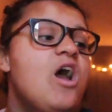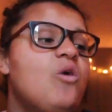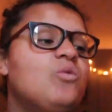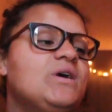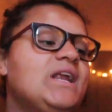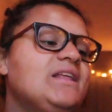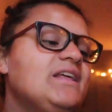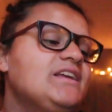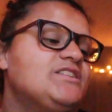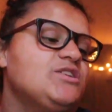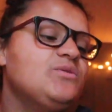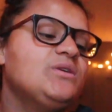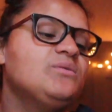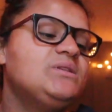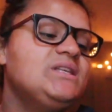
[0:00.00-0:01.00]
What I like
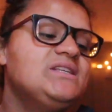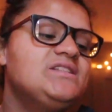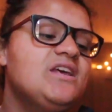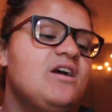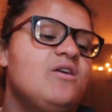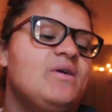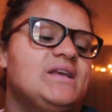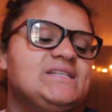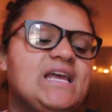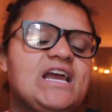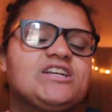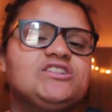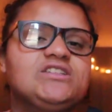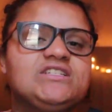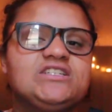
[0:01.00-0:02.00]
doing with these though is
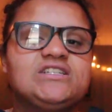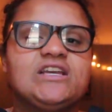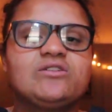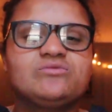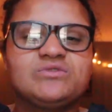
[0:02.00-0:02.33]
actually just like